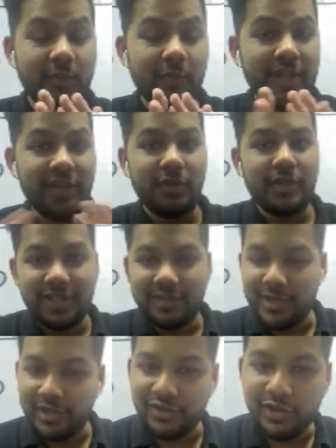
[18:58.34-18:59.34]
Please don't
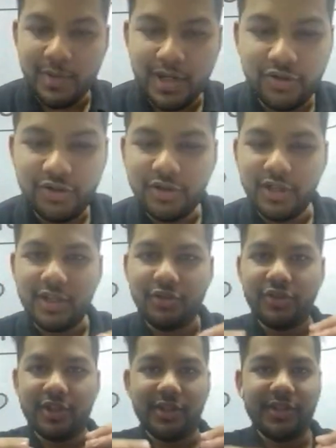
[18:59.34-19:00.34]
expect so much.
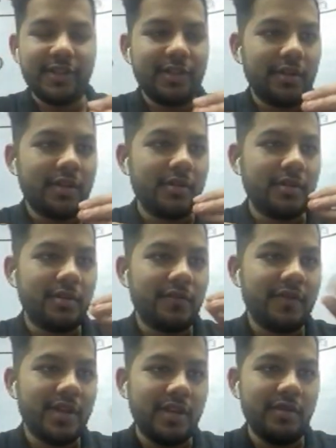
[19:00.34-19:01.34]
It's just a
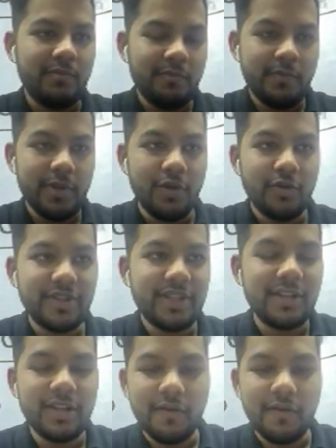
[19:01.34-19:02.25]
very POC